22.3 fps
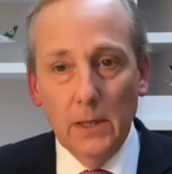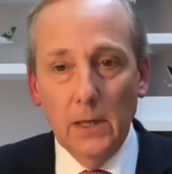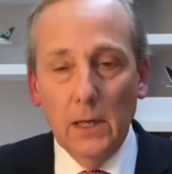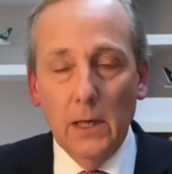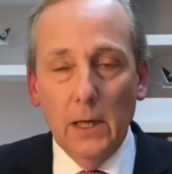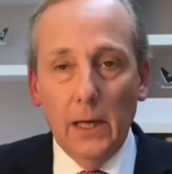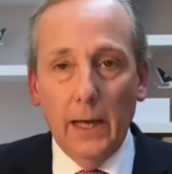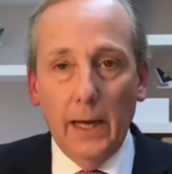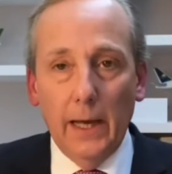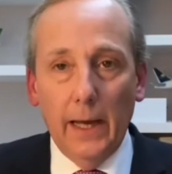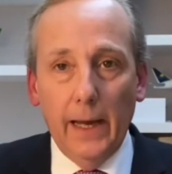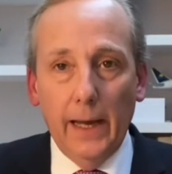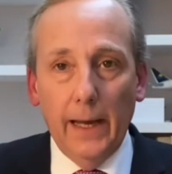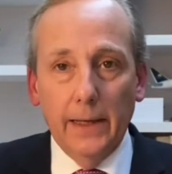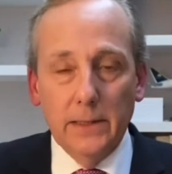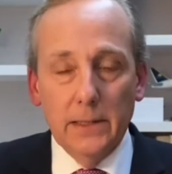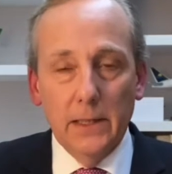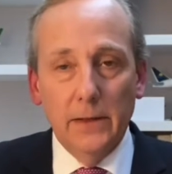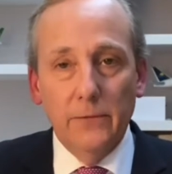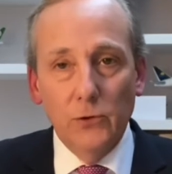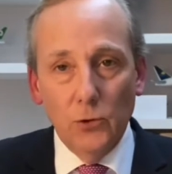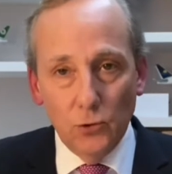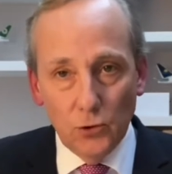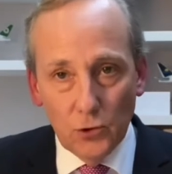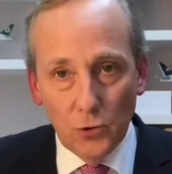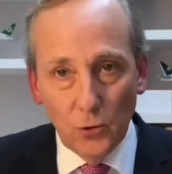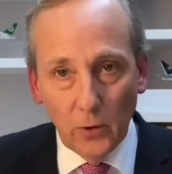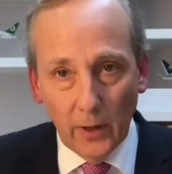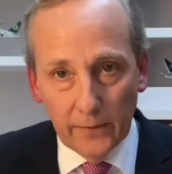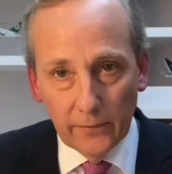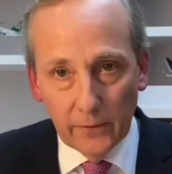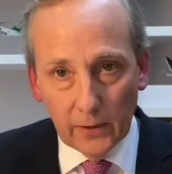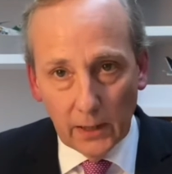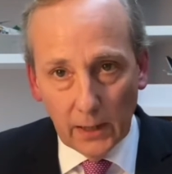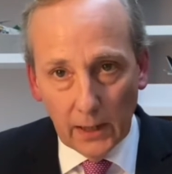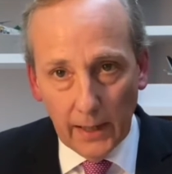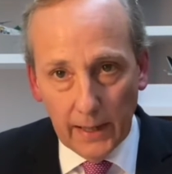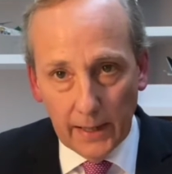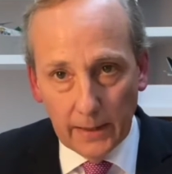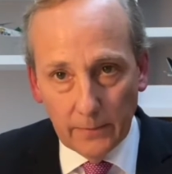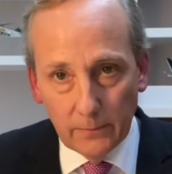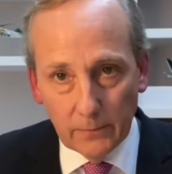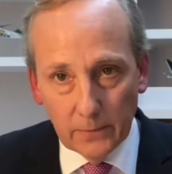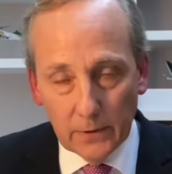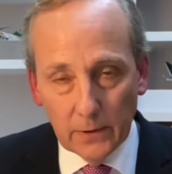and if you do have a
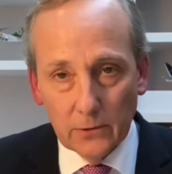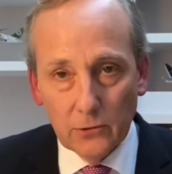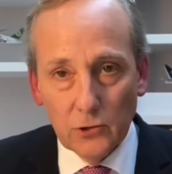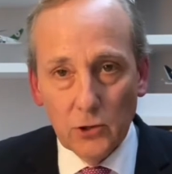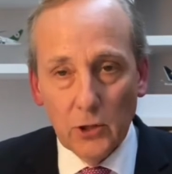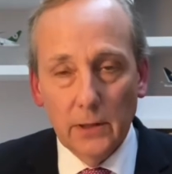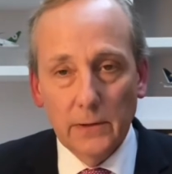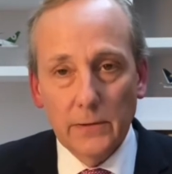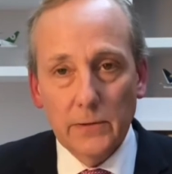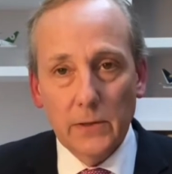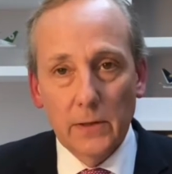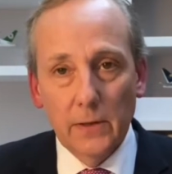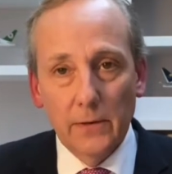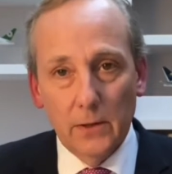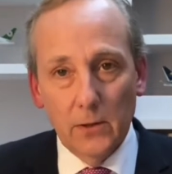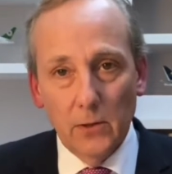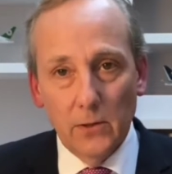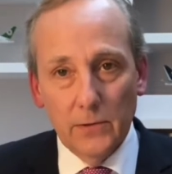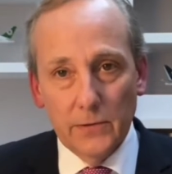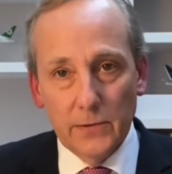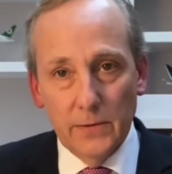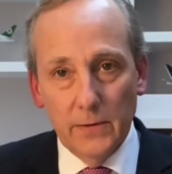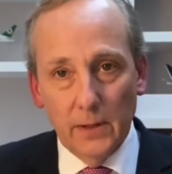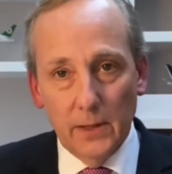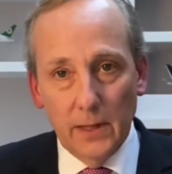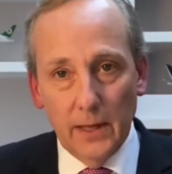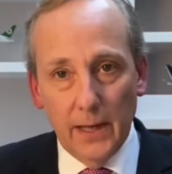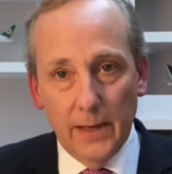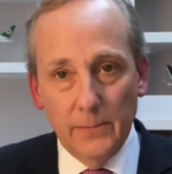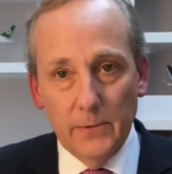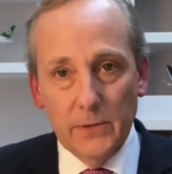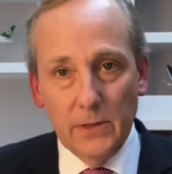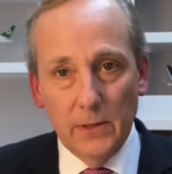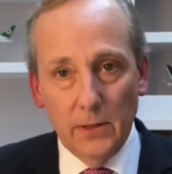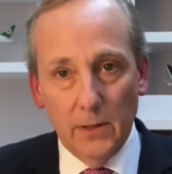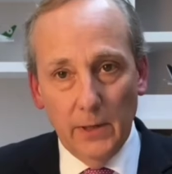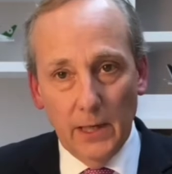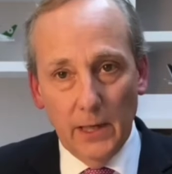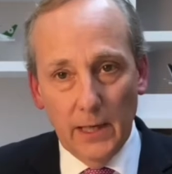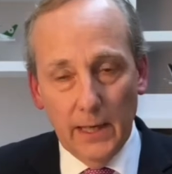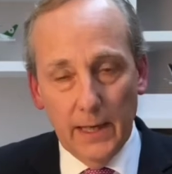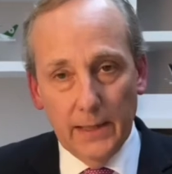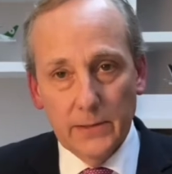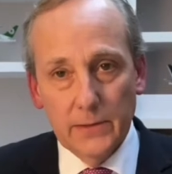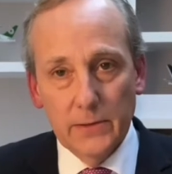claim, the chances are the cost of the claim is going to be
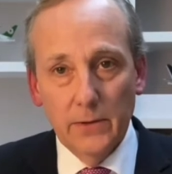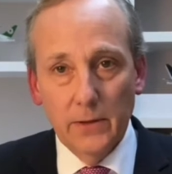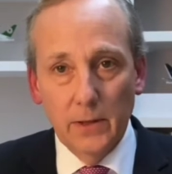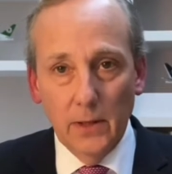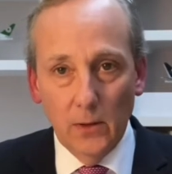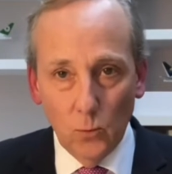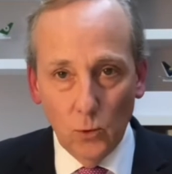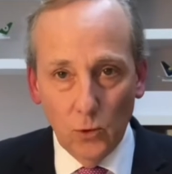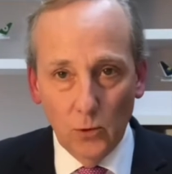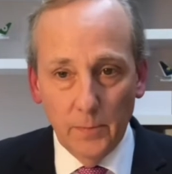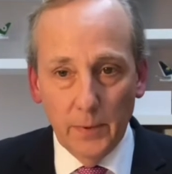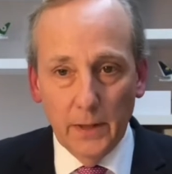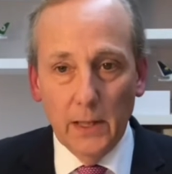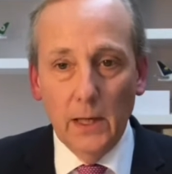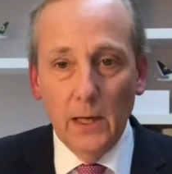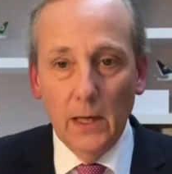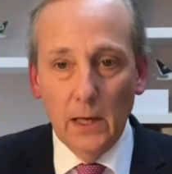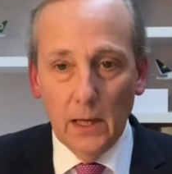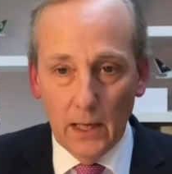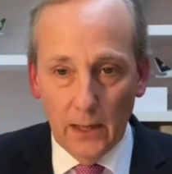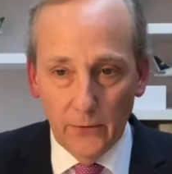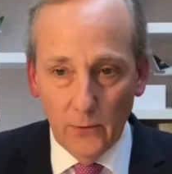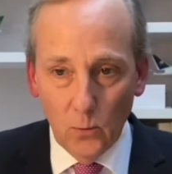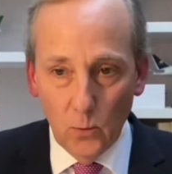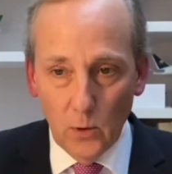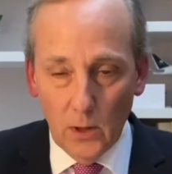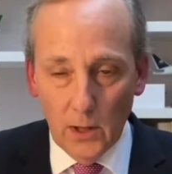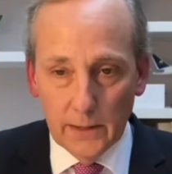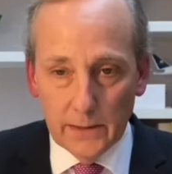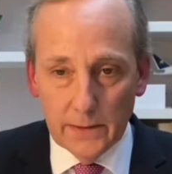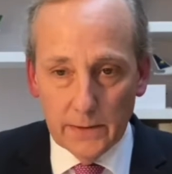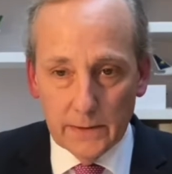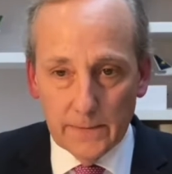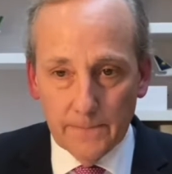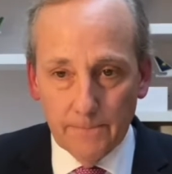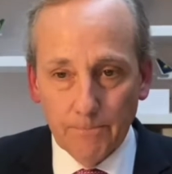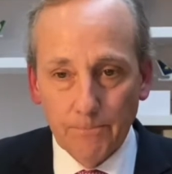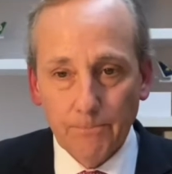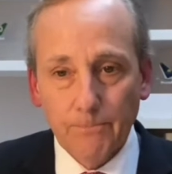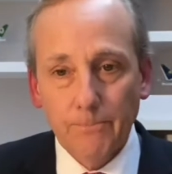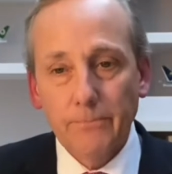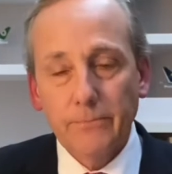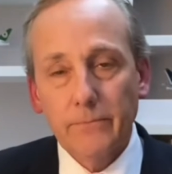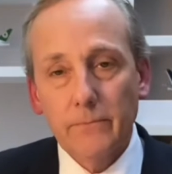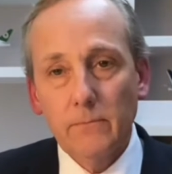less than it would be otherwise.
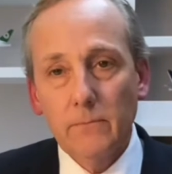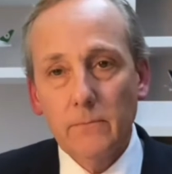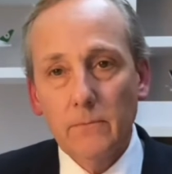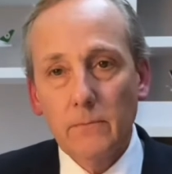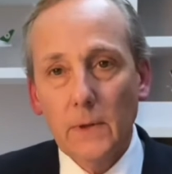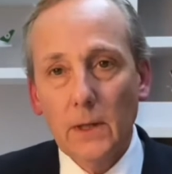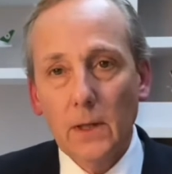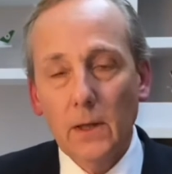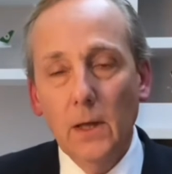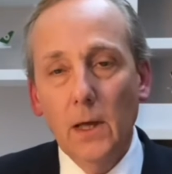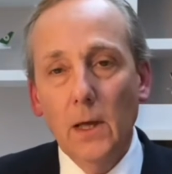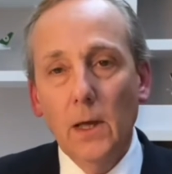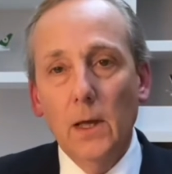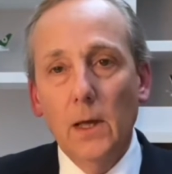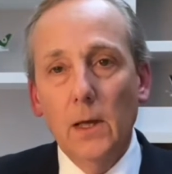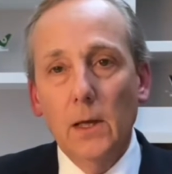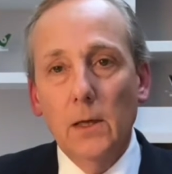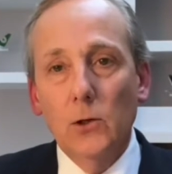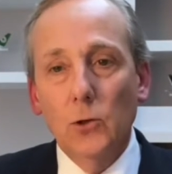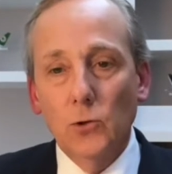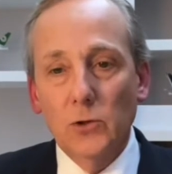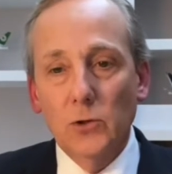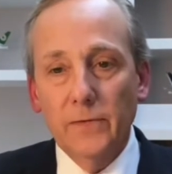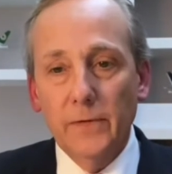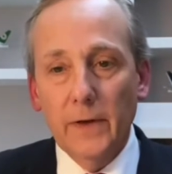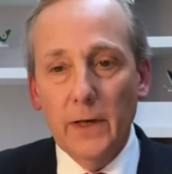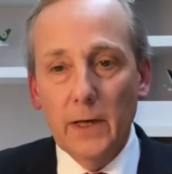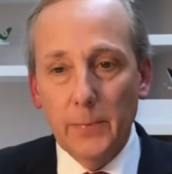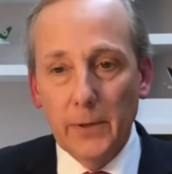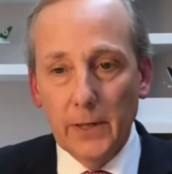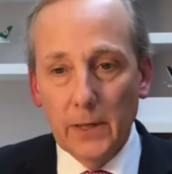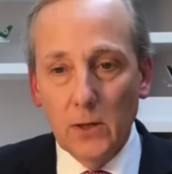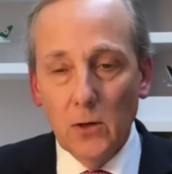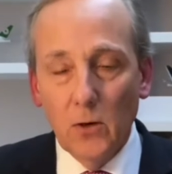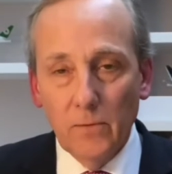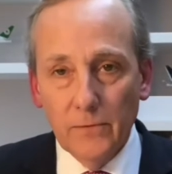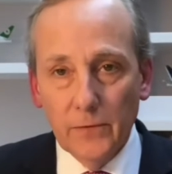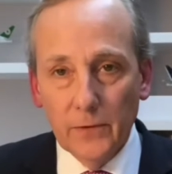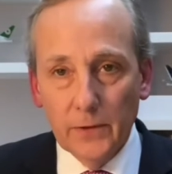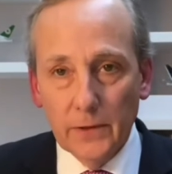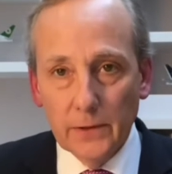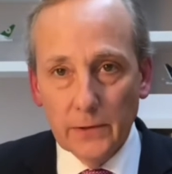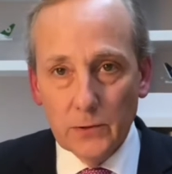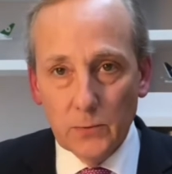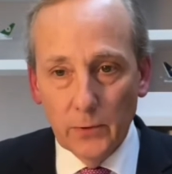You're developing
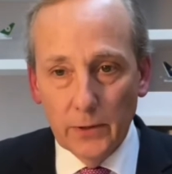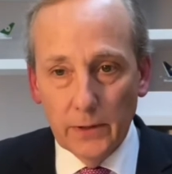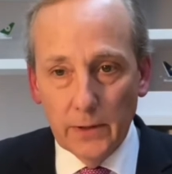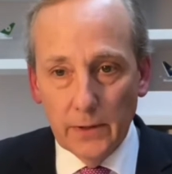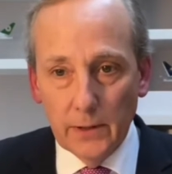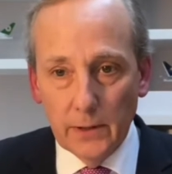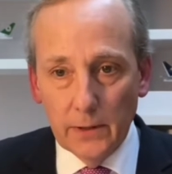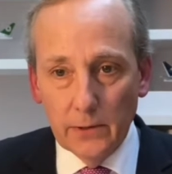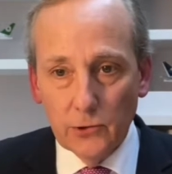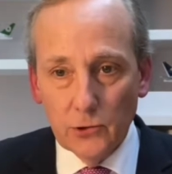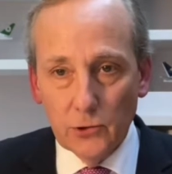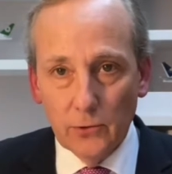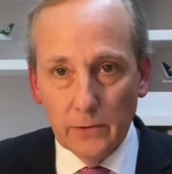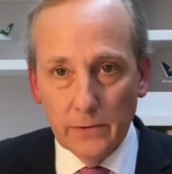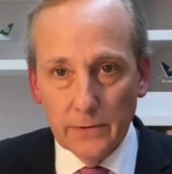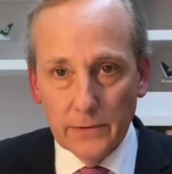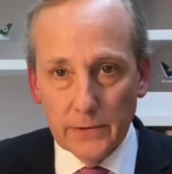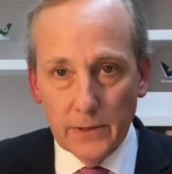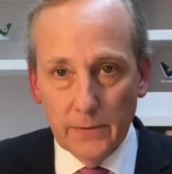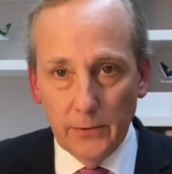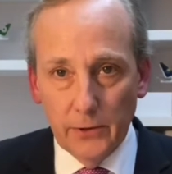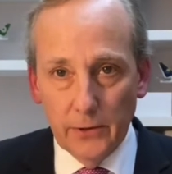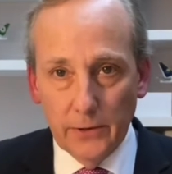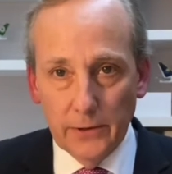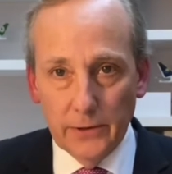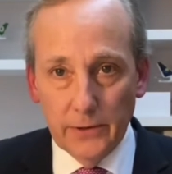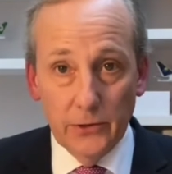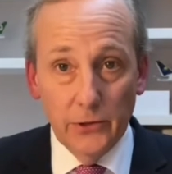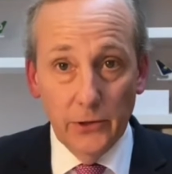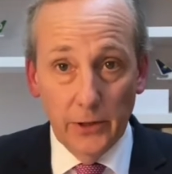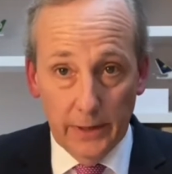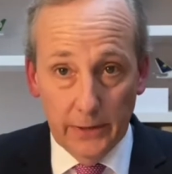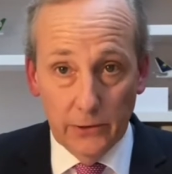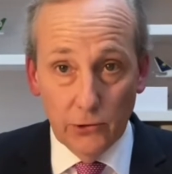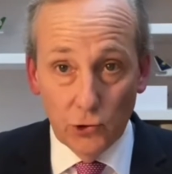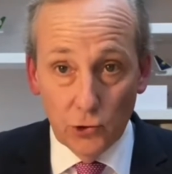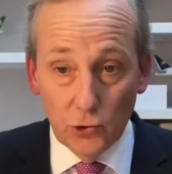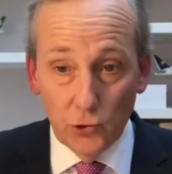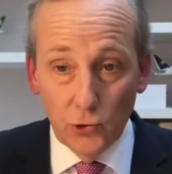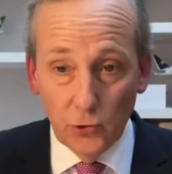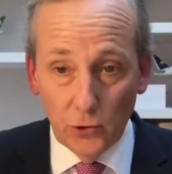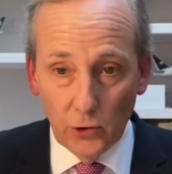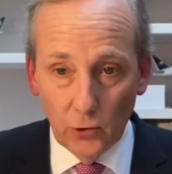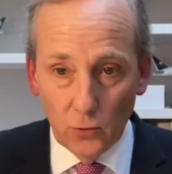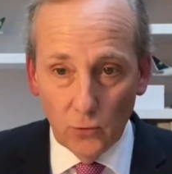confidence within the insurance community to insure
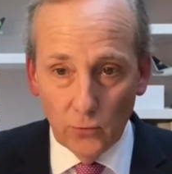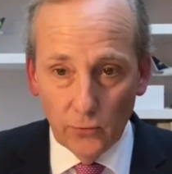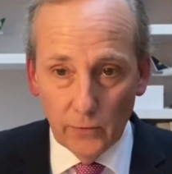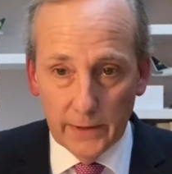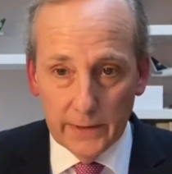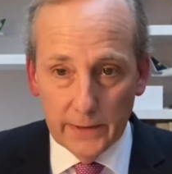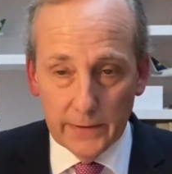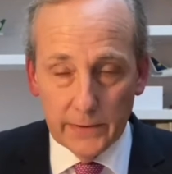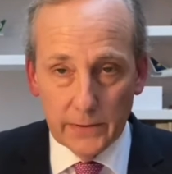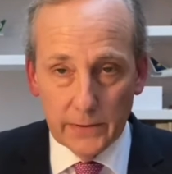your risk.